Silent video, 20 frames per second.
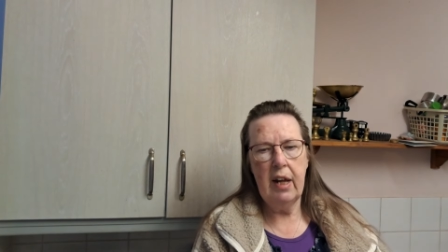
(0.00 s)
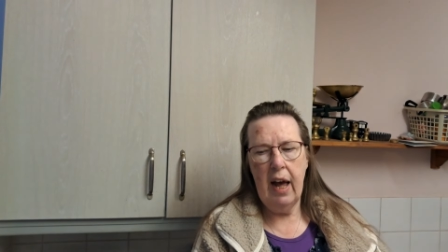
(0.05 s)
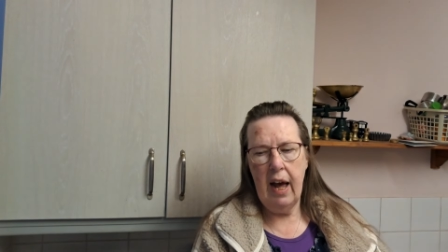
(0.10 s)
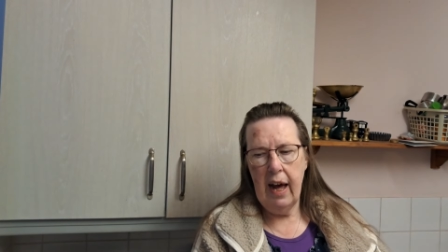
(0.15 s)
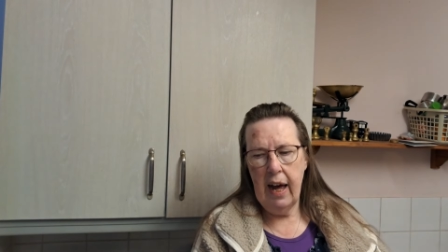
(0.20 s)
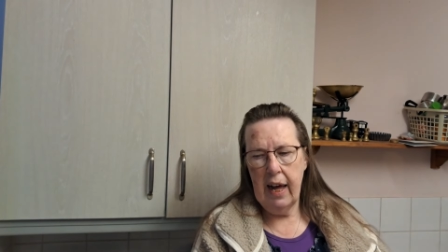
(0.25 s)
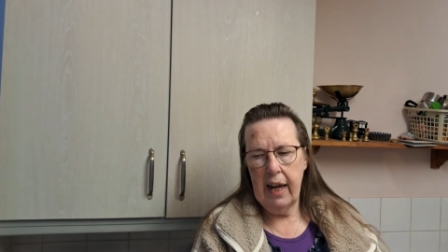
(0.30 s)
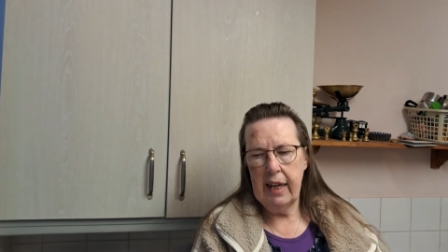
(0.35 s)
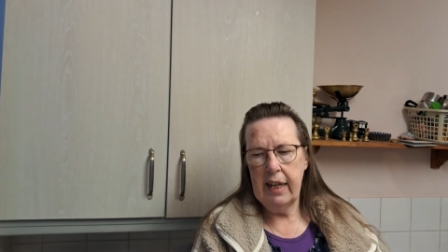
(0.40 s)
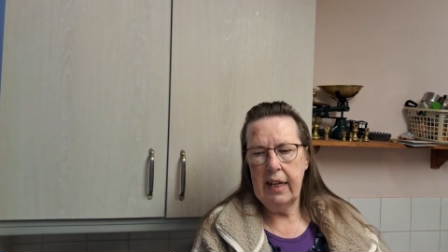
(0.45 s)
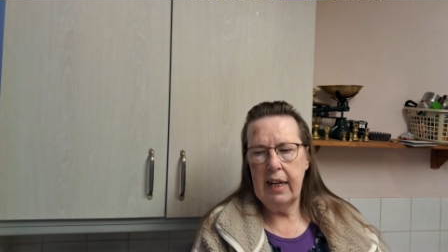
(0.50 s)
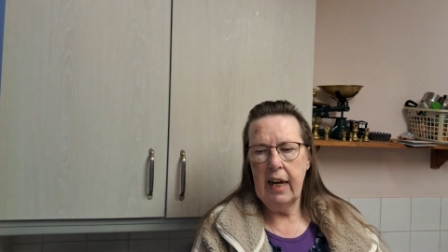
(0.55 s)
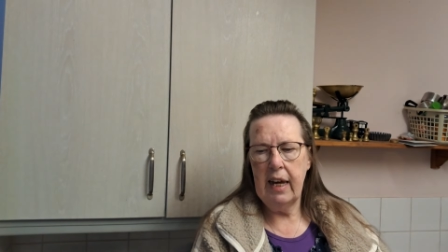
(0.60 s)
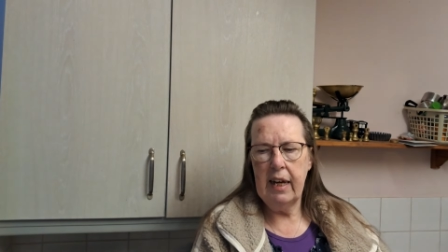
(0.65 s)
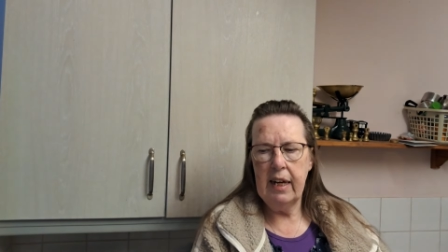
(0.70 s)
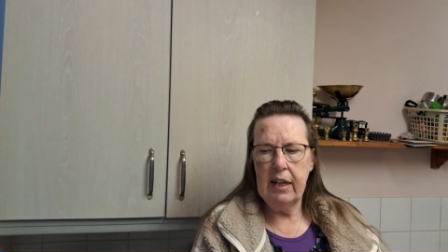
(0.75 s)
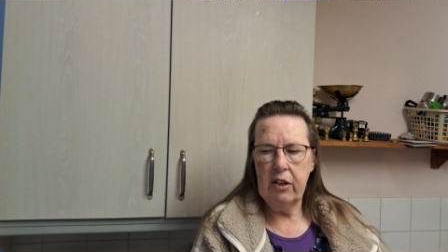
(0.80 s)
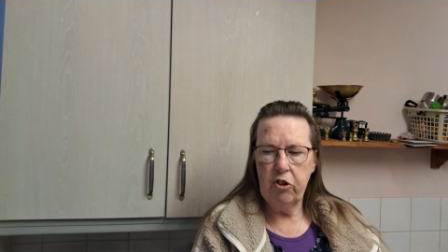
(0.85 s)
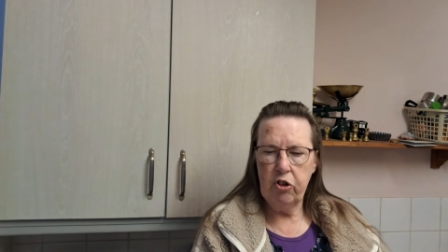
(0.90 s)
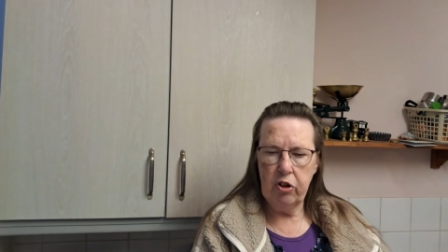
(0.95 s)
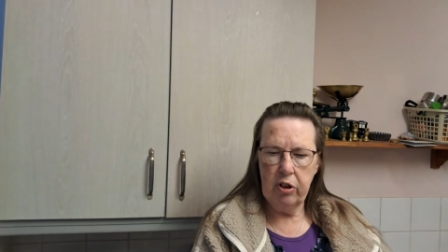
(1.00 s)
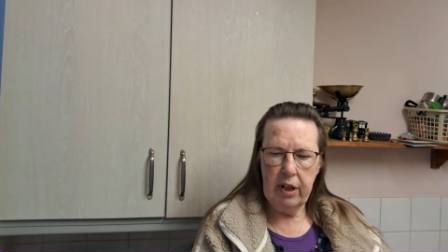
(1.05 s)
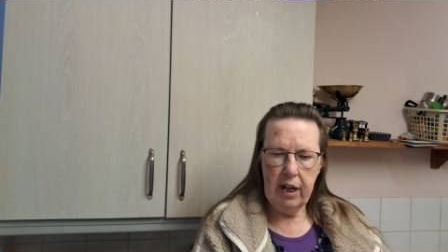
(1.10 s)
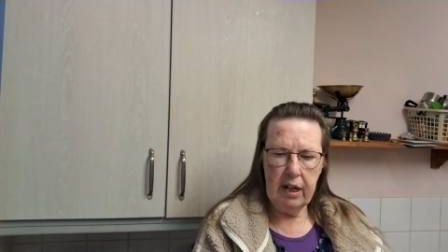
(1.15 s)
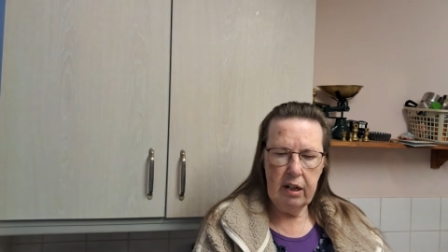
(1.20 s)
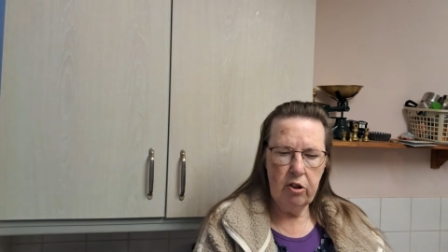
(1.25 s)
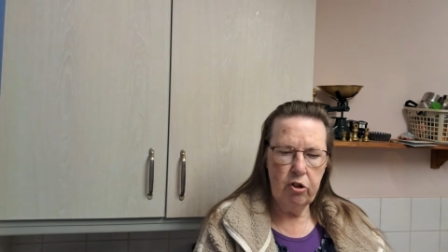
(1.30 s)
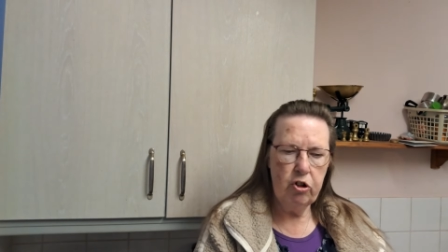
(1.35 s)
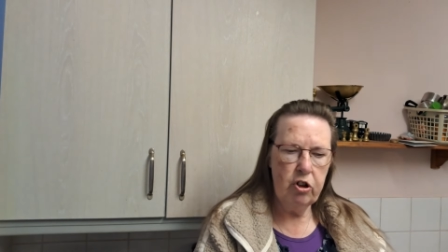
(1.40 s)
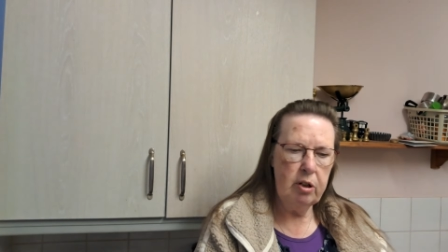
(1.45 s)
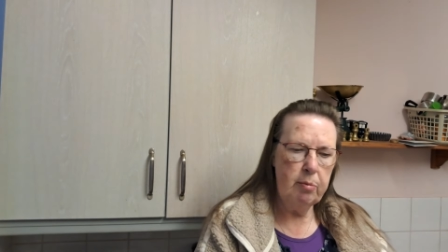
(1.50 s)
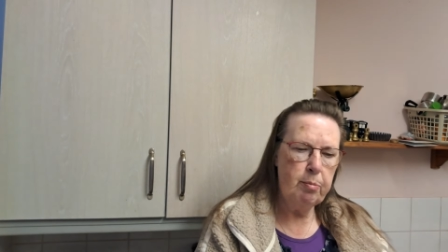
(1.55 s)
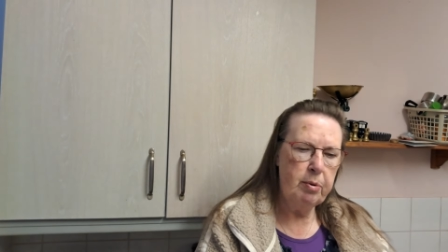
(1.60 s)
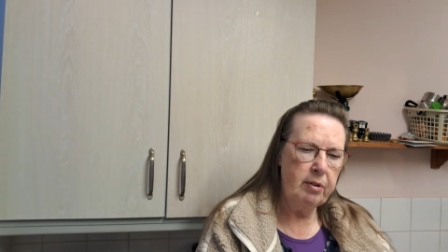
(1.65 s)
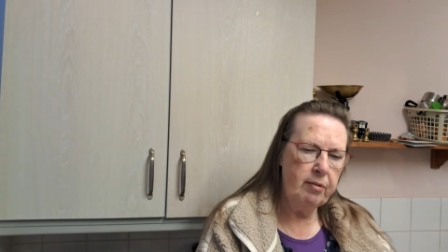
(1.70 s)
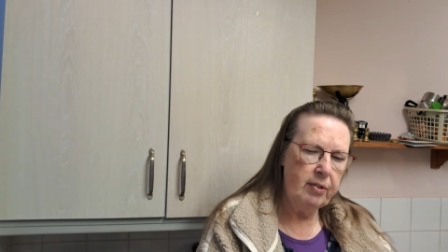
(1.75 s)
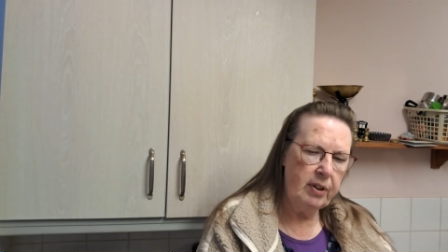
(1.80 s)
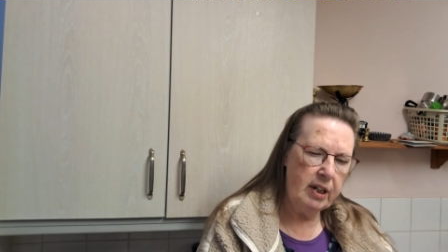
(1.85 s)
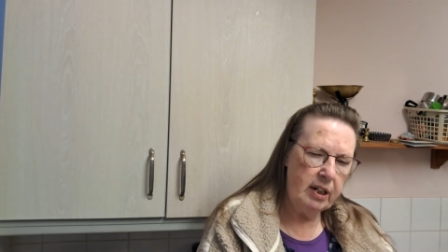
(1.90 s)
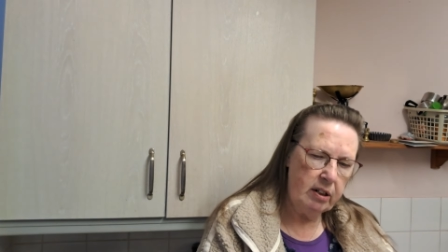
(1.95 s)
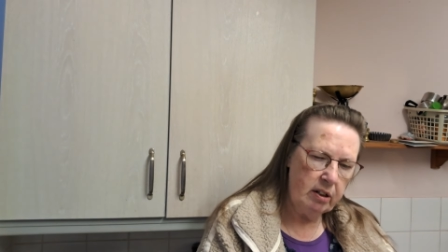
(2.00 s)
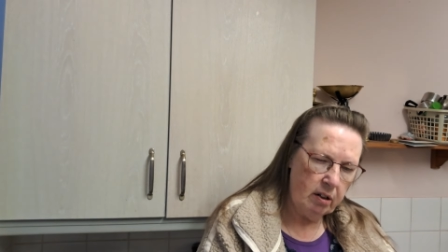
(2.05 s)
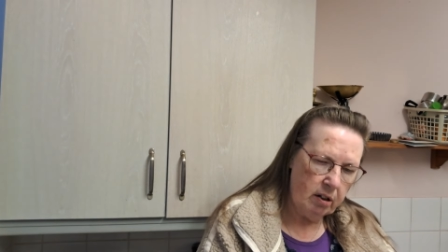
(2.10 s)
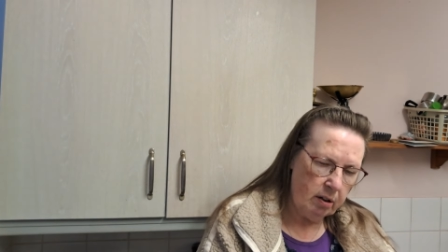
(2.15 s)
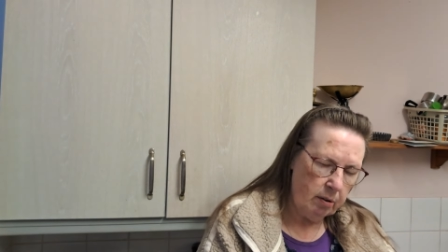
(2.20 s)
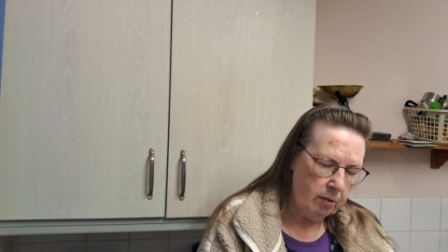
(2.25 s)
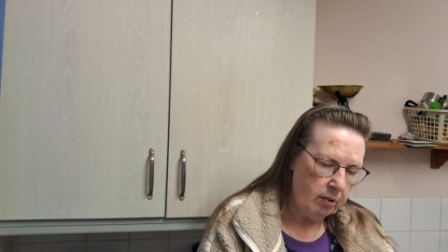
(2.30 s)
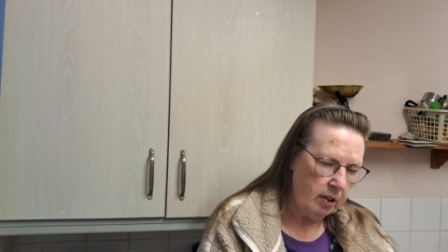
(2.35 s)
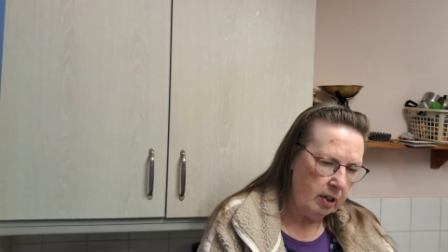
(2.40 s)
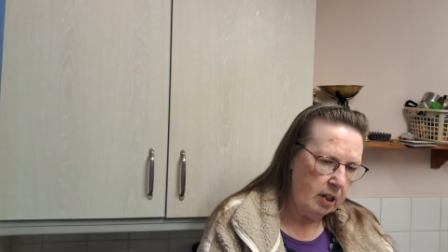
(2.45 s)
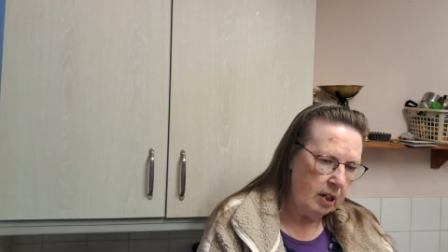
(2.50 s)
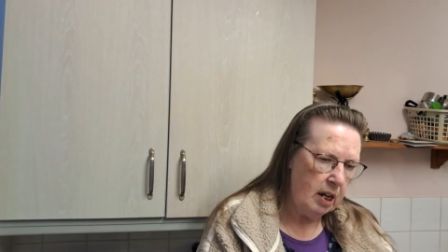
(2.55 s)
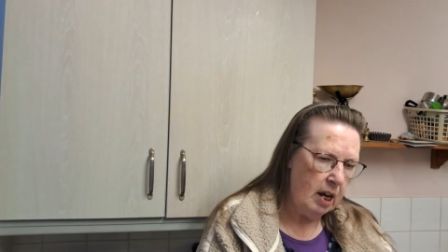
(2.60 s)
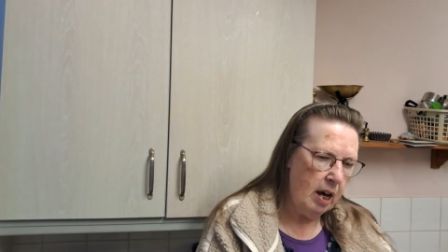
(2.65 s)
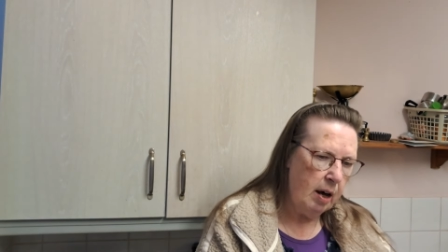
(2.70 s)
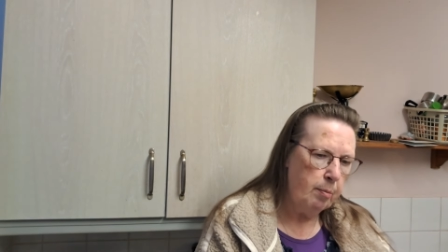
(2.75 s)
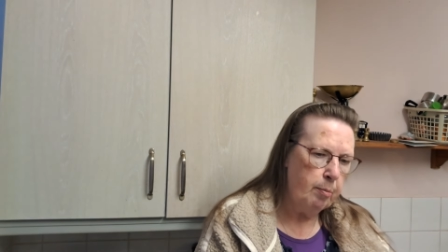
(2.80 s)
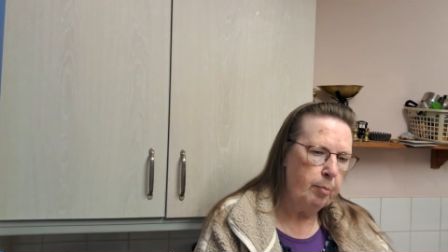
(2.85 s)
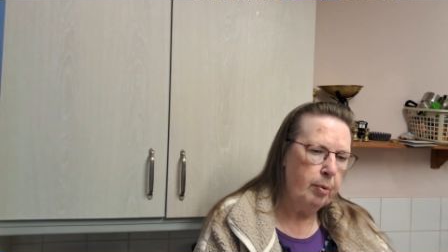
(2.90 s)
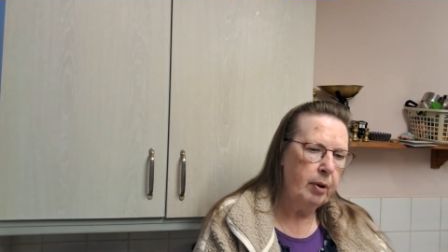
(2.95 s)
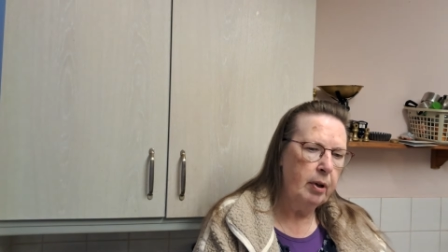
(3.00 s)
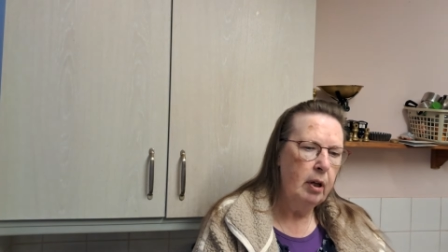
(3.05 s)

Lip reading: Hi, it's your energy provider. I was like, yep.